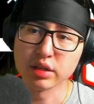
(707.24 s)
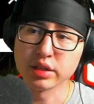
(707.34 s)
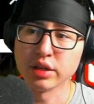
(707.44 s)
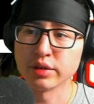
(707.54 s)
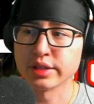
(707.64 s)

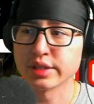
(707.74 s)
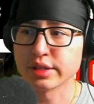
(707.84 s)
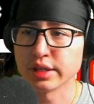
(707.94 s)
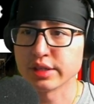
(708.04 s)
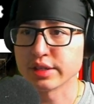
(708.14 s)

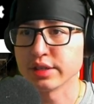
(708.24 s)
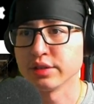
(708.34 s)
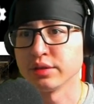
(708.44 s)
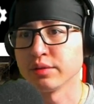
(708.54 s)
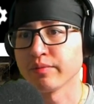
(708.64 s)
it's
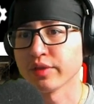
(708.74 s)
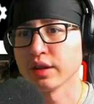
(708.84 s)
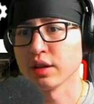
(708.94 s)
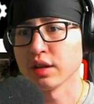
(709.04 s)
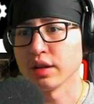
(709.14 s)
still
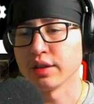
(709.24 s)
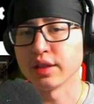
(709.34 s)
a